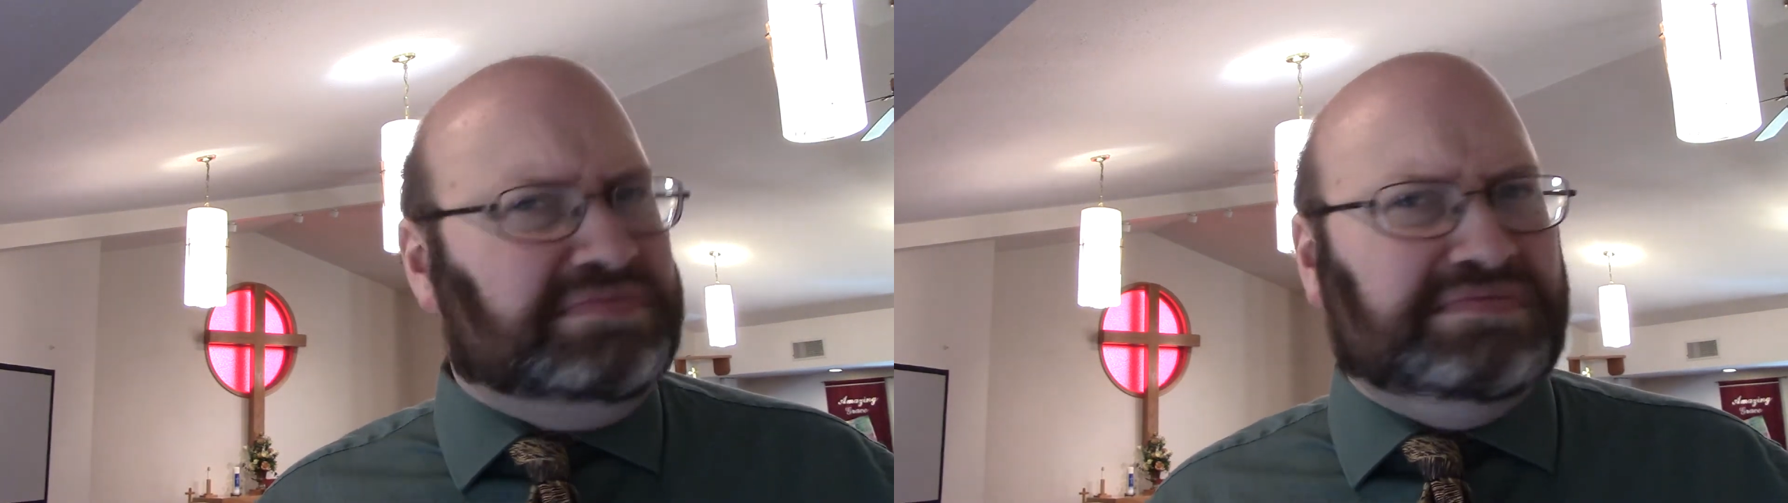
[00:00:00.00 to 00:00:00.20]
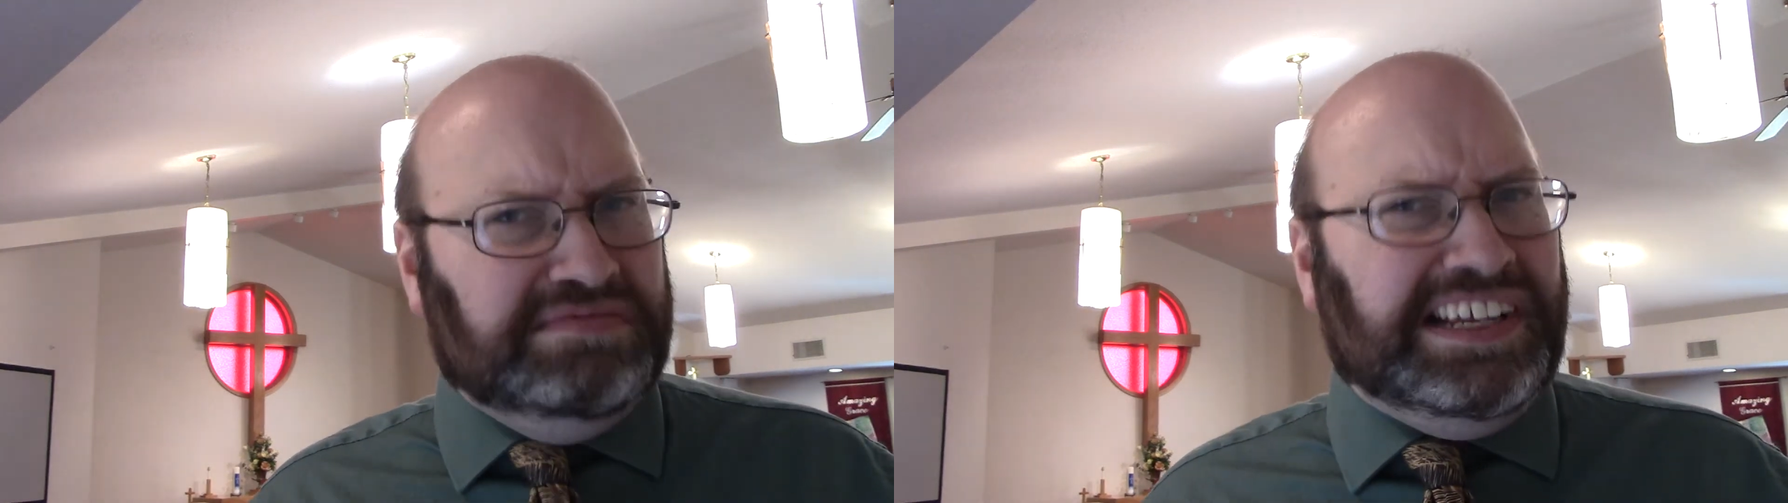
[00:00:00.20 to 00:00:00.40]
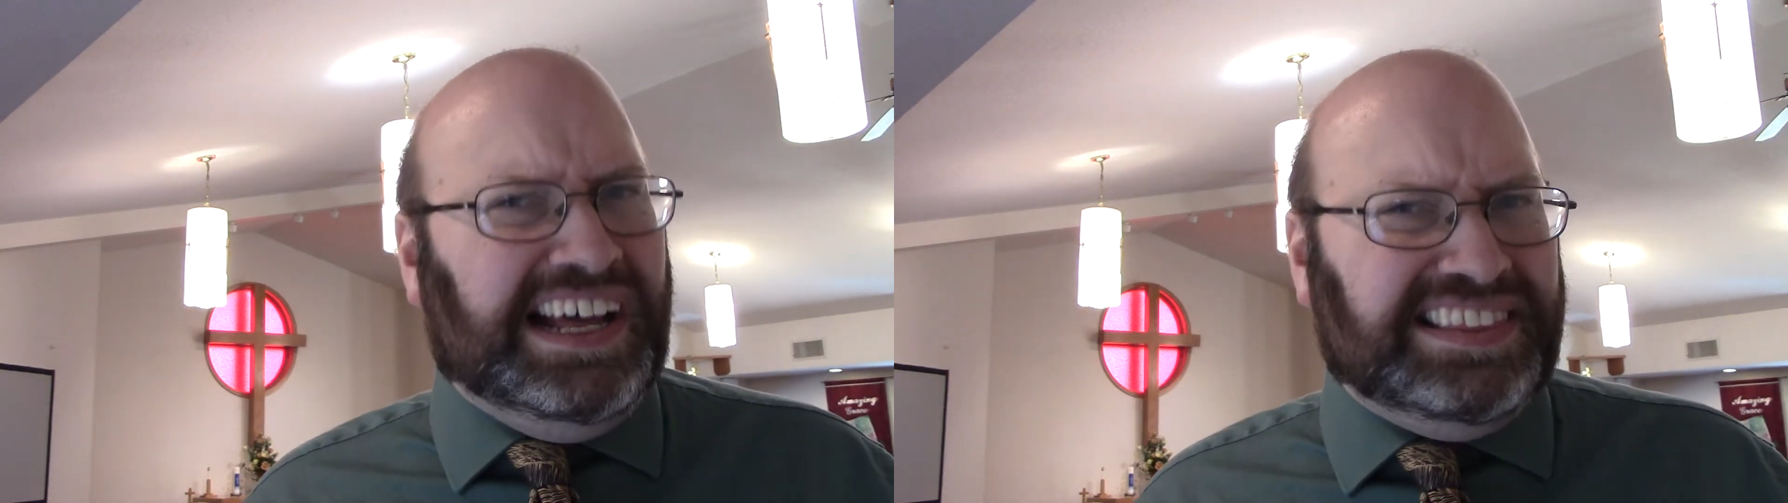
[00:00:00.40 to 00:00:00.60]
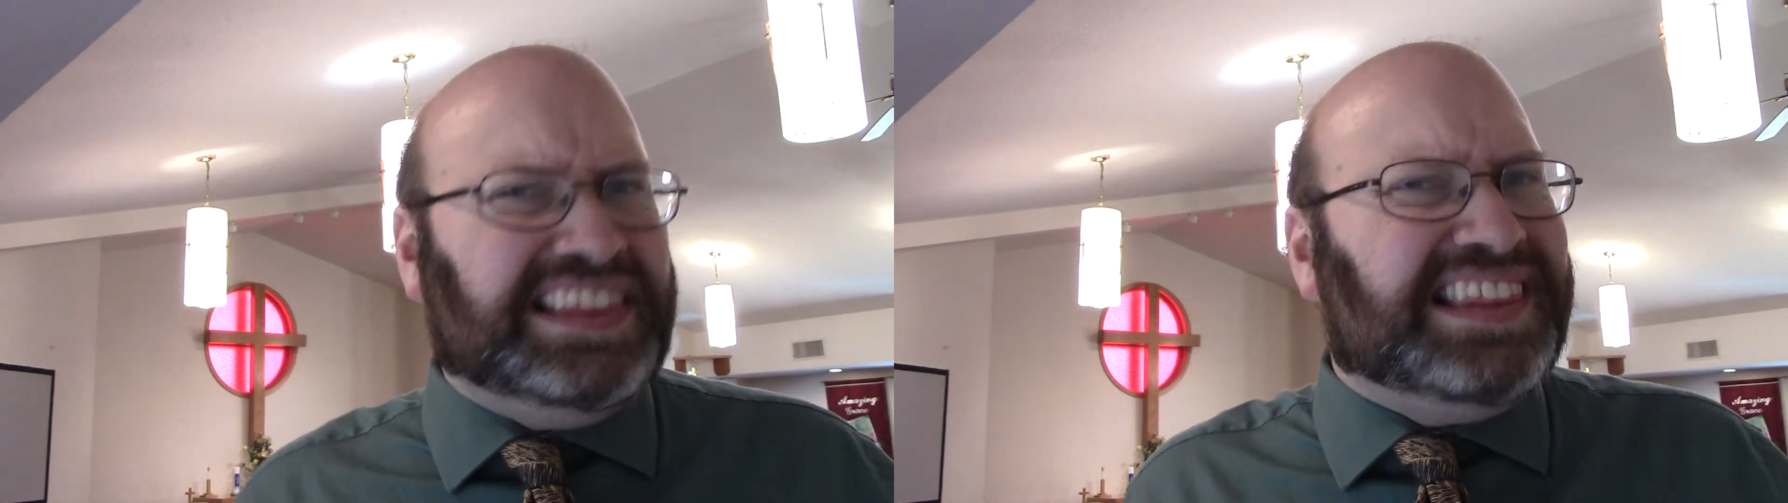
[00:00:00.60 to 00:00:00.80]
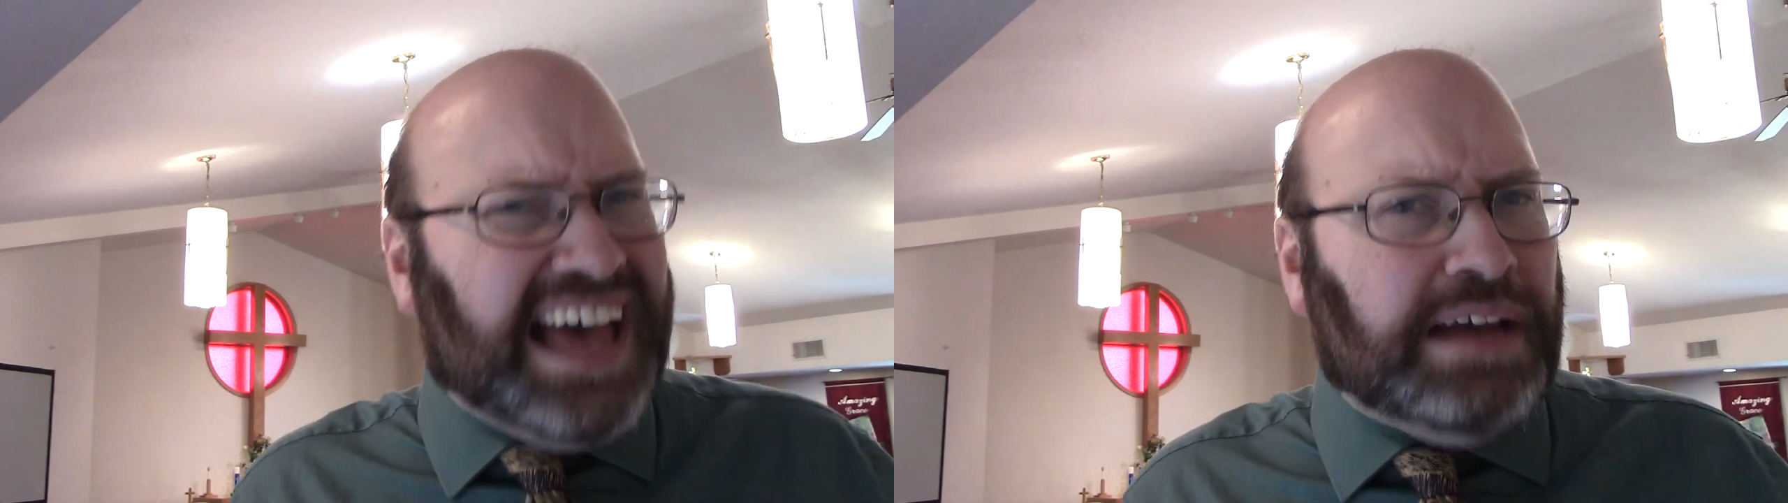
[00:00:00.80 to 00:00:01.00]

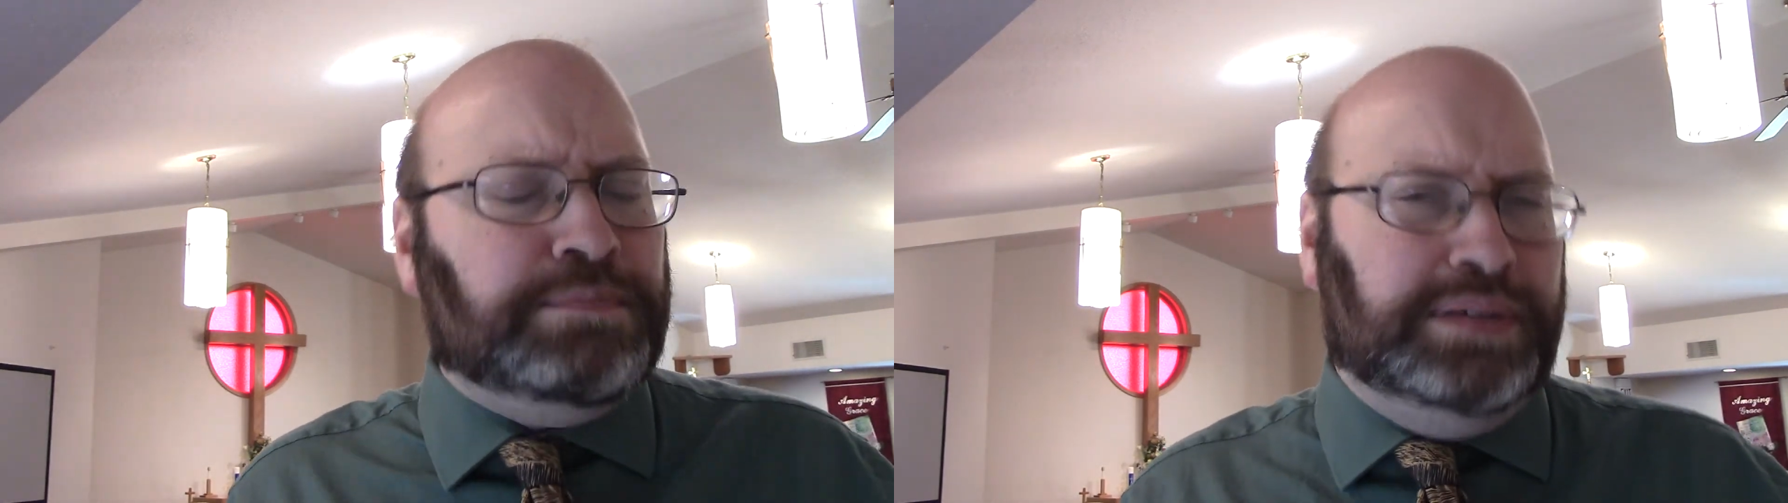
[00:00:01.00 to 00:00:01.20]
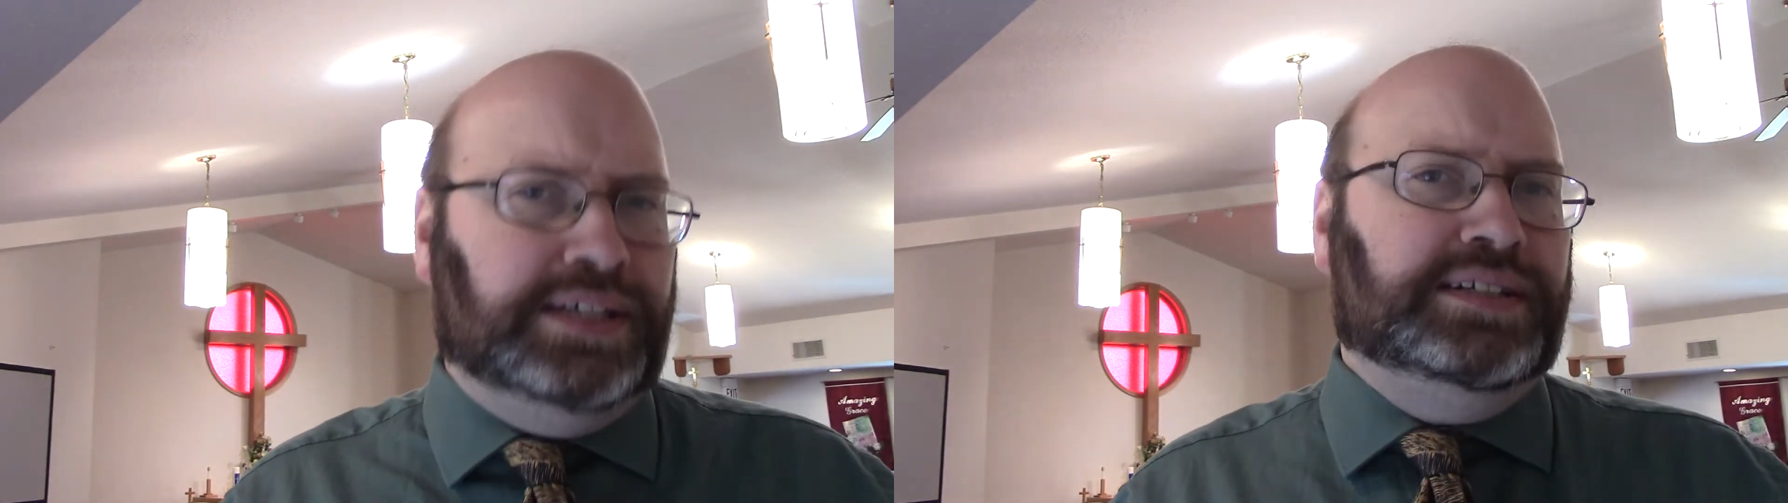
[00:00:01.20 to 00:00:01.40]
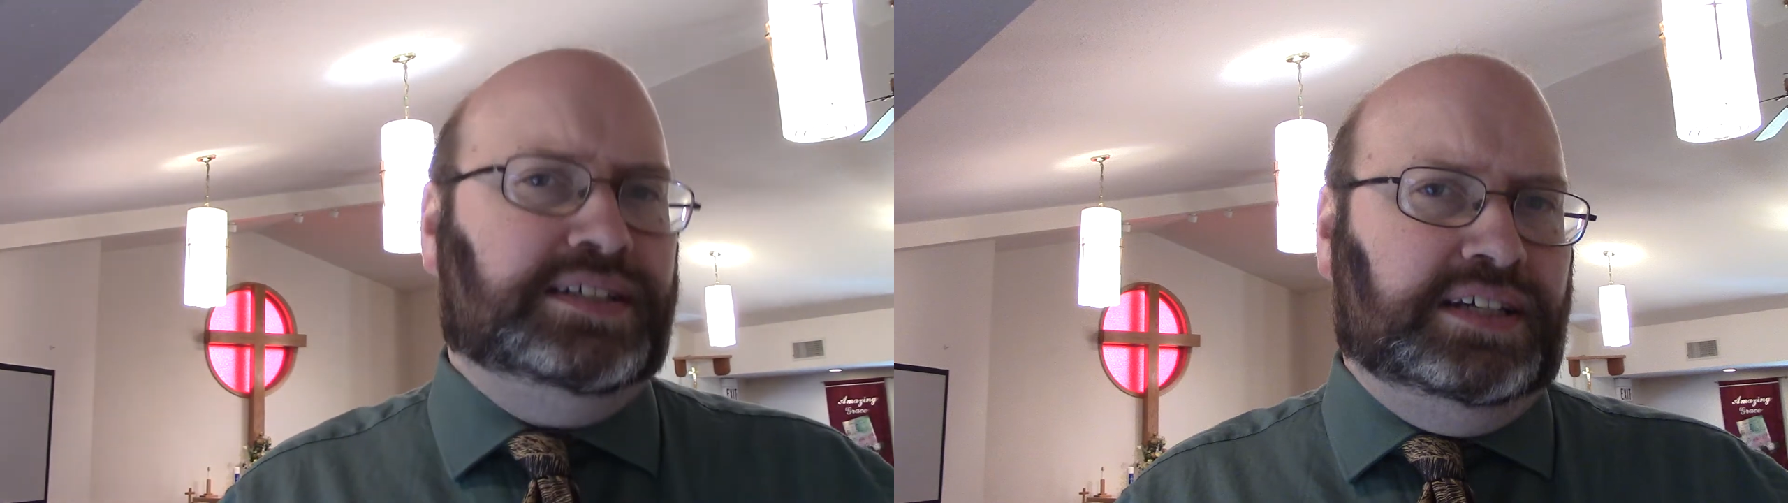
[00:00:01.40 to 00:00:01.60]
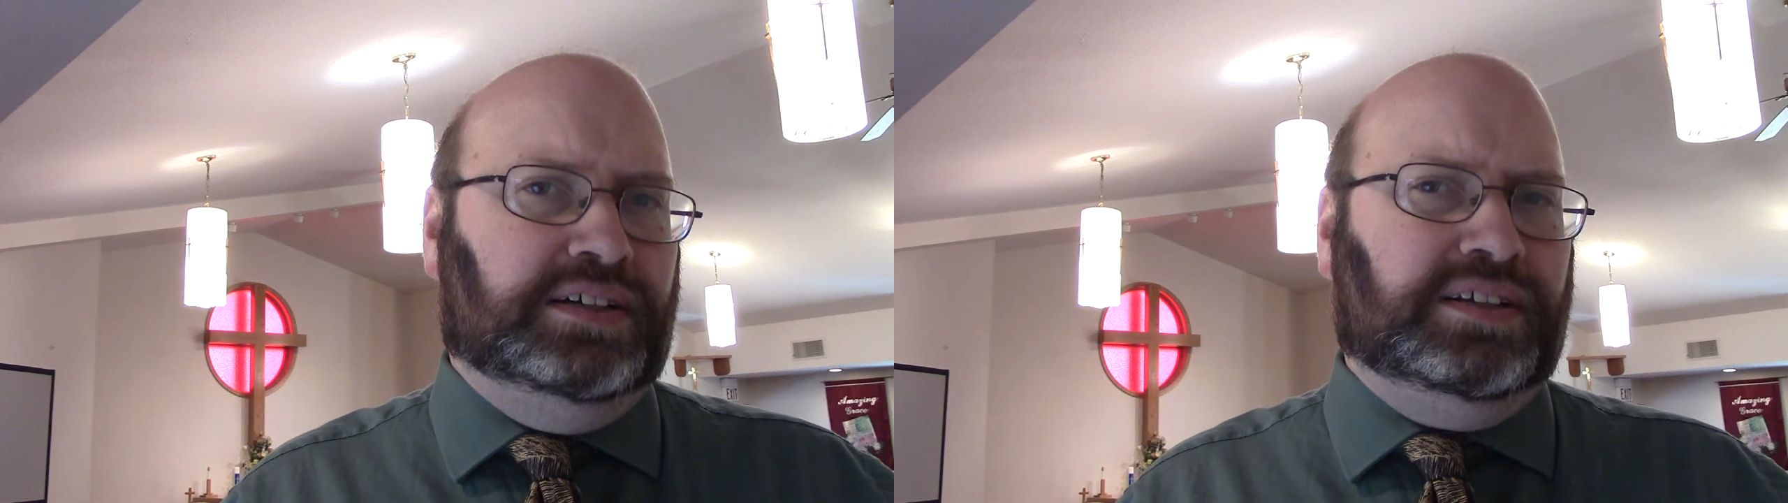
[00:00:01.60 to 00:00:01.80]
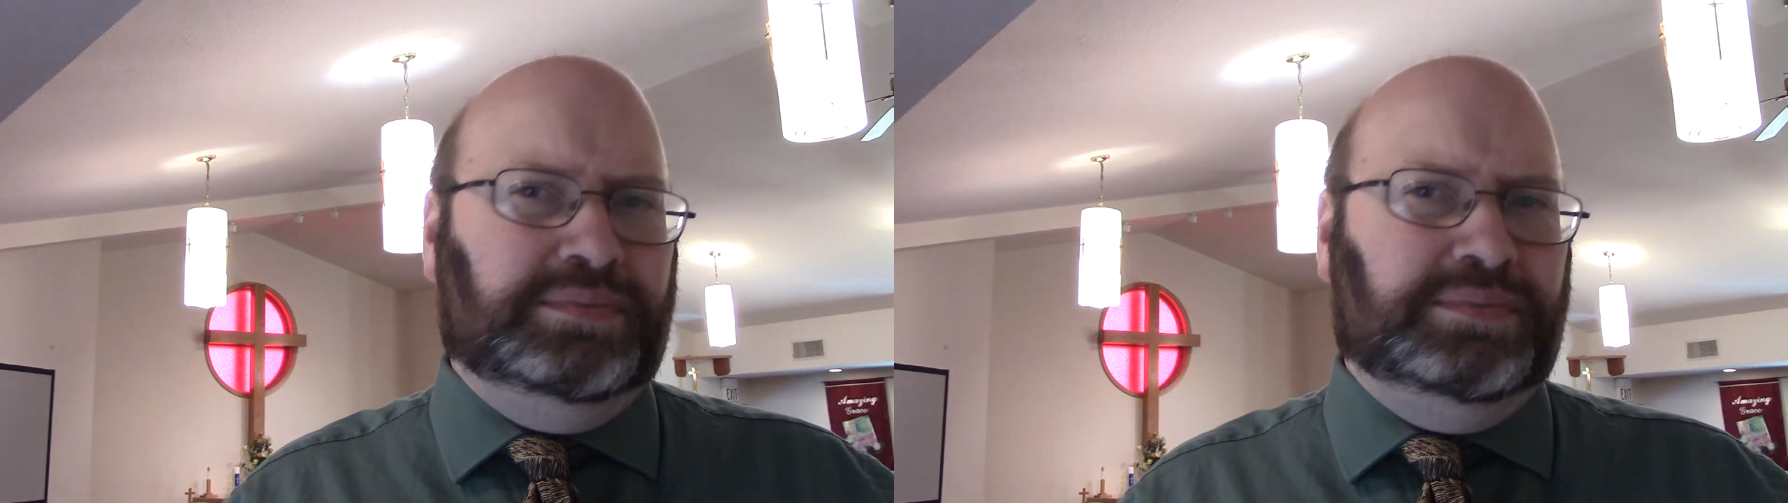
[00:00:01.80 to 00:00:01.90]
not that big a deal.